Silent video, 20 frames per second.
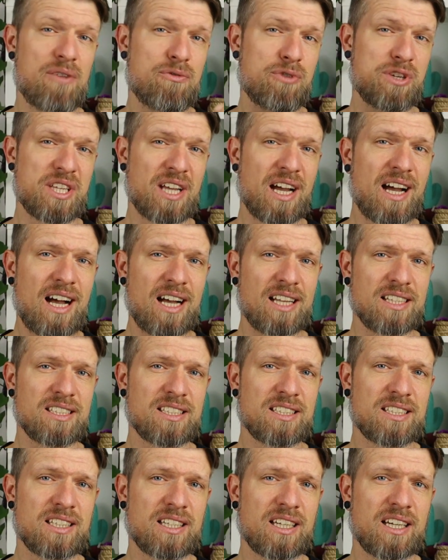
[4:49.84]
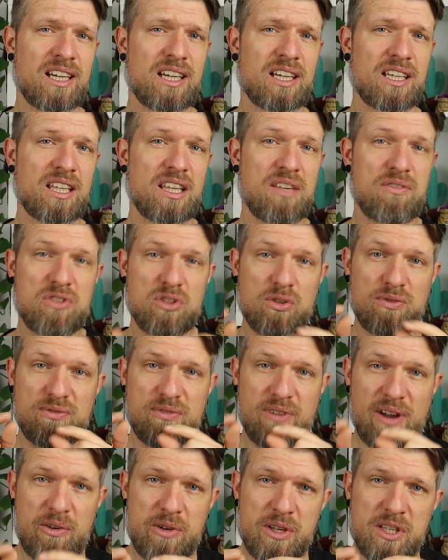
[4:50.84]
Every task gives you
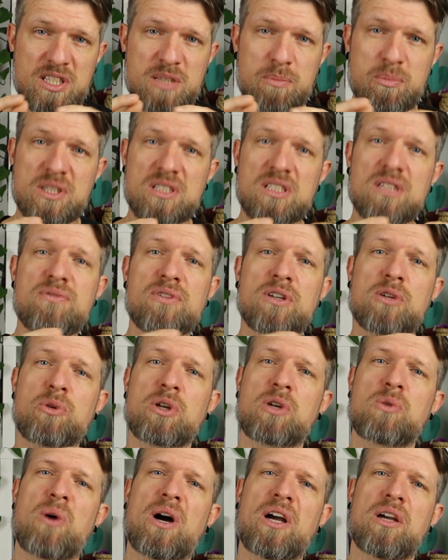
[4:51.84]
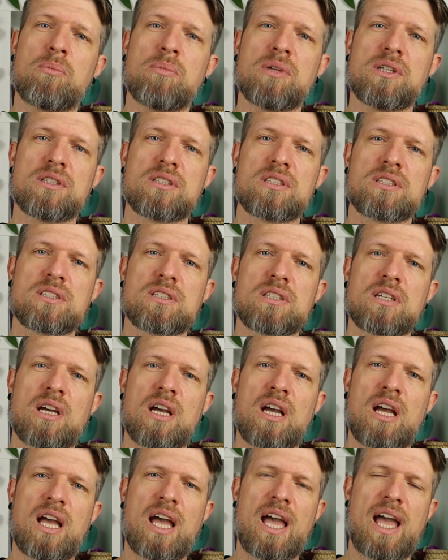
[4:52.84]
very specific requirements
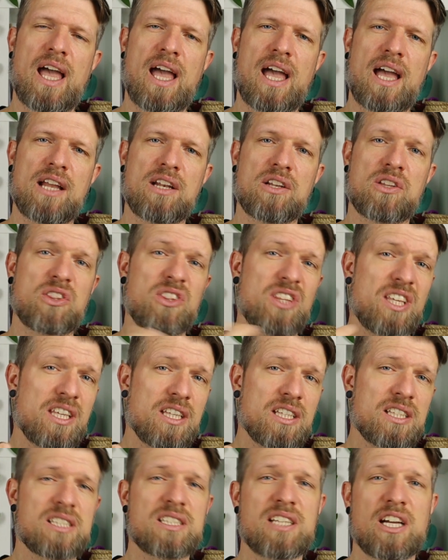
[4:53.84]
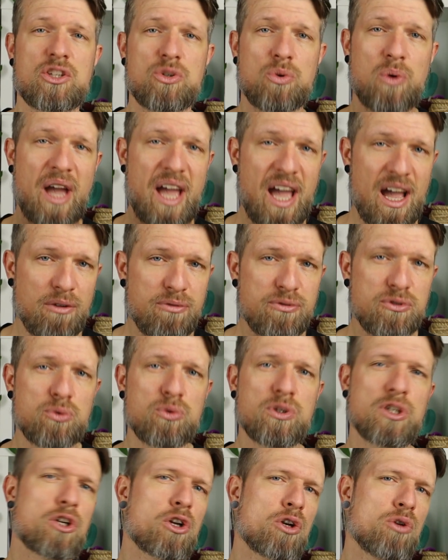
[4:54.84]
and things that you have to
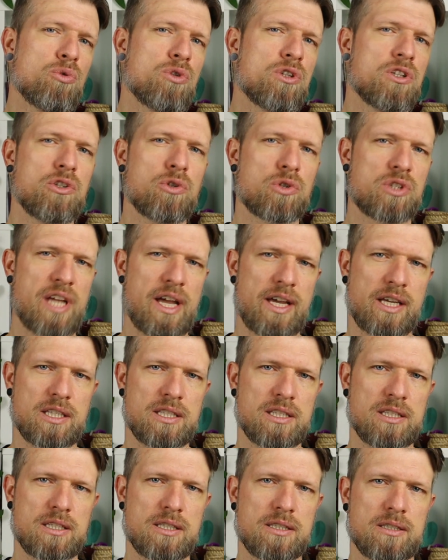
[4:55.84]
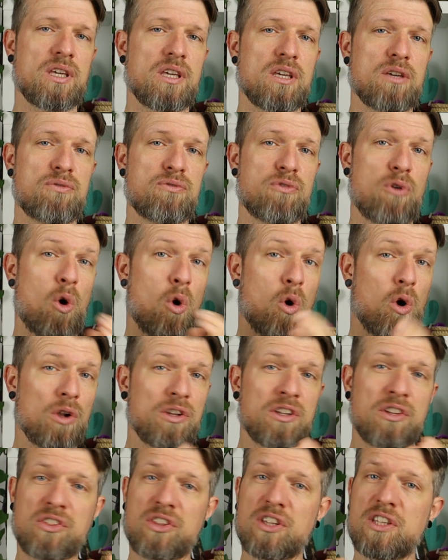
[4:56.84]
include in your text. If all
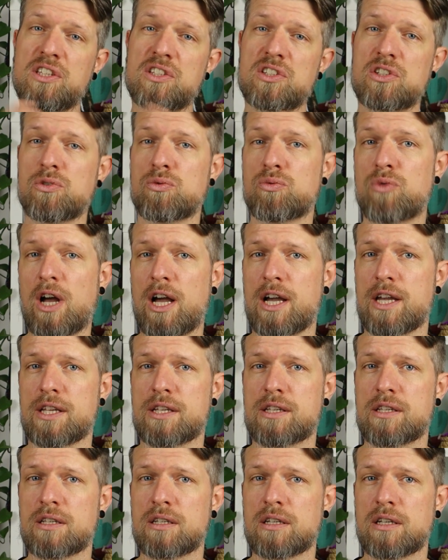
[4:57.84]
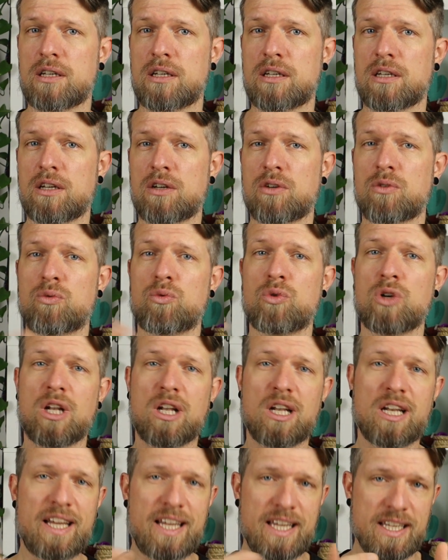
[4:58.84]
the things you write
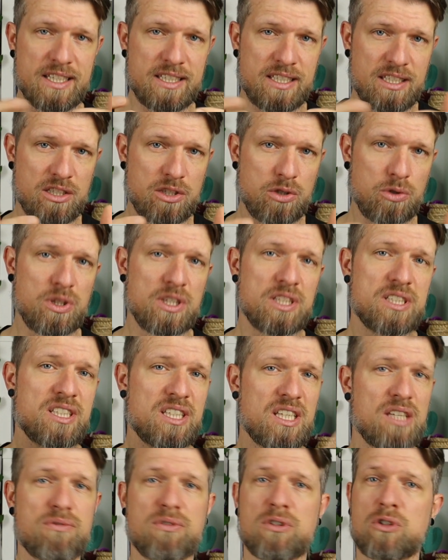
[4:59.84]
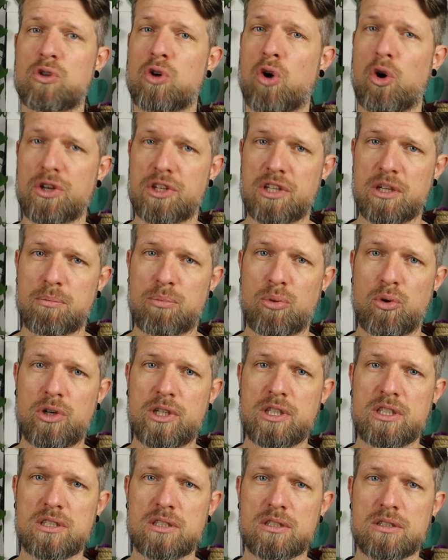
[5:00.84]
relate to these given content
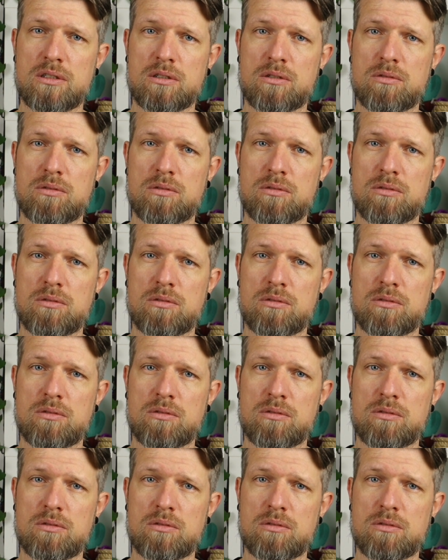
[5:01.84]
points,